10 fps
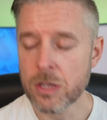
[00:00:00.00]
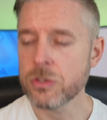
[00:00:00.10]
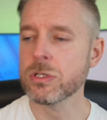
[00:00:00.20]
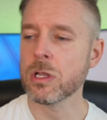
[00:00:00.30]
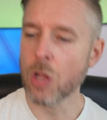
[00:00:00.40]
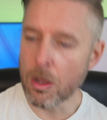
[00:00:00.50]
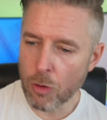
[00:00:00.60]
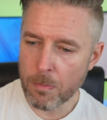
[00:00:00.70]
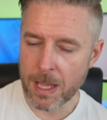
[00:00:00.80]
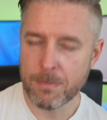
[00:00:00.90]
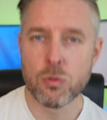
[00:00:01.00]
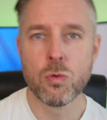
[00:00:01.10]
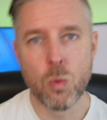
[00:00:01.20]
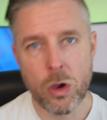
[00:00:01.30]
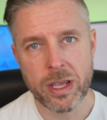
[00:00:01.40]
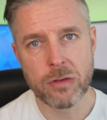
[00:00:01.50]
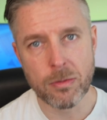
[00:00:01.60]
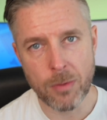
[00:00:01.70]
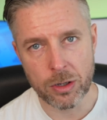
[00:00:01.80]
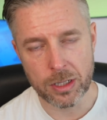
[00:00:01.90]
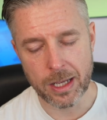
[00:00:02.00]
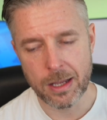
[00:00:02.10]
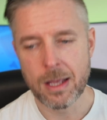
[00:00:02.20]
There's a lot more people working remotely,